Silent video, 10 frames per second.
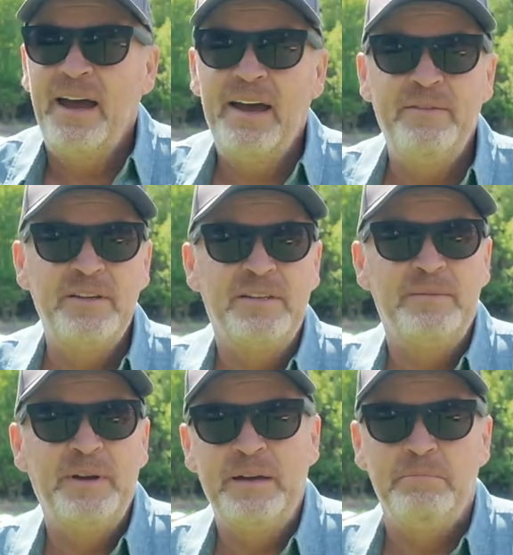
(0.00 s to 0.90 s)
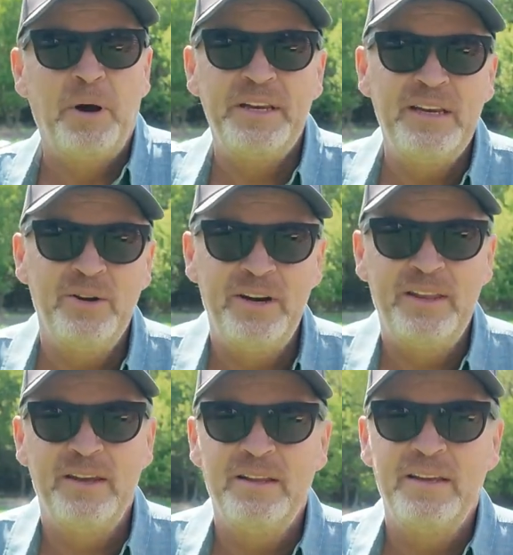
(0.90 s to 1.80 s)
havoc, to make money or
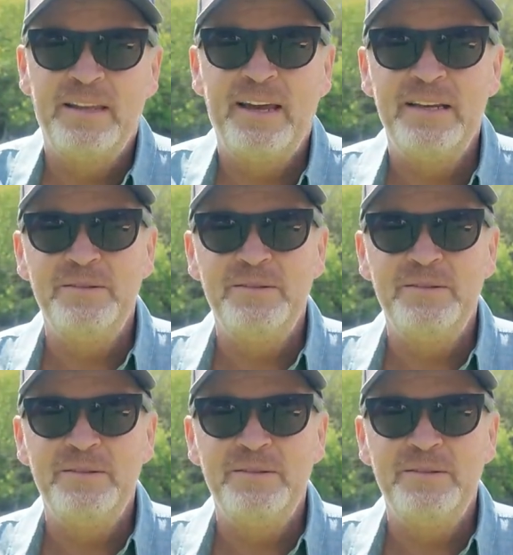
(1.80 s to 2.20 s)
anything like that.